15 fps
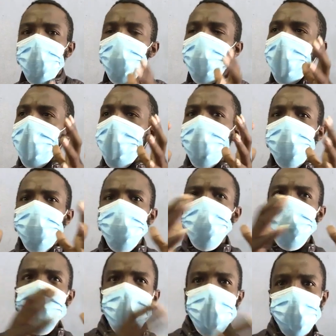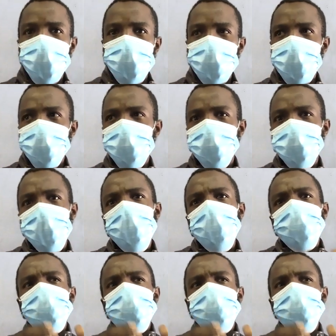we are in a new era anditika